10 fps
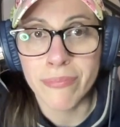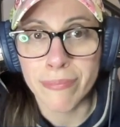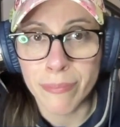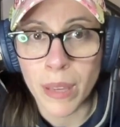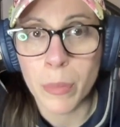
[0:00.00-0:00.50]

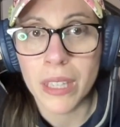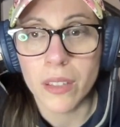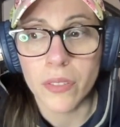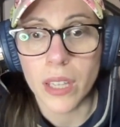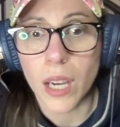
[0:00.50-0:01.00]
maybe
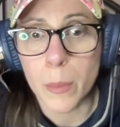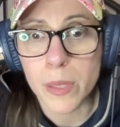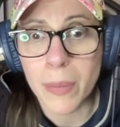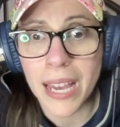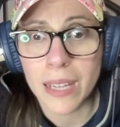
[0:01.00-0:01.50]
if he comes
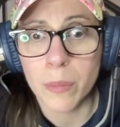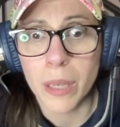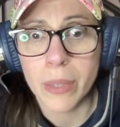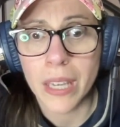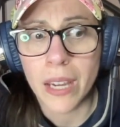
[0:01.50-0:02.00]
back,
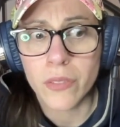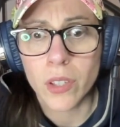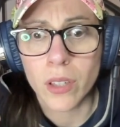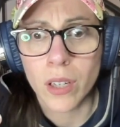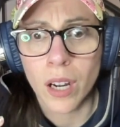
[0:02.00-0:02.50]
maybe after